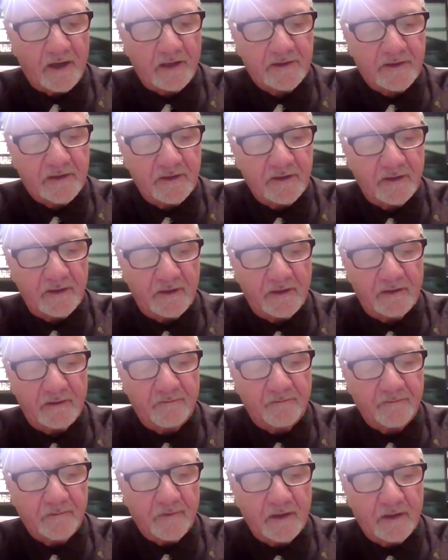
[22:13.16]
here
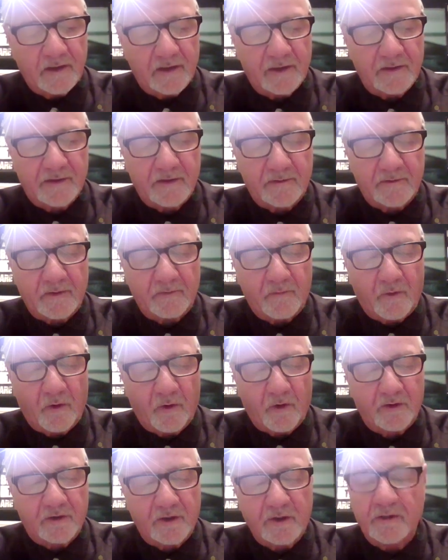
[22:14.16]
is that the
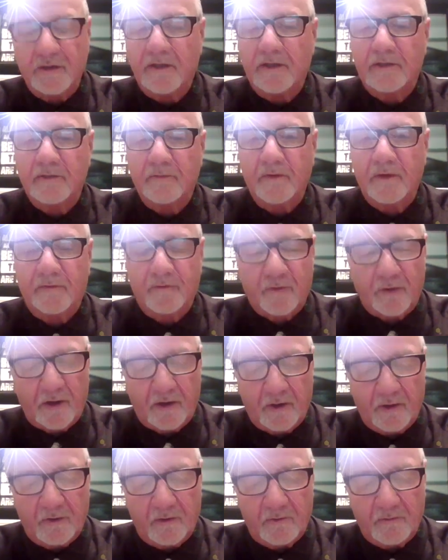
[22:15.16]
more goodies we throw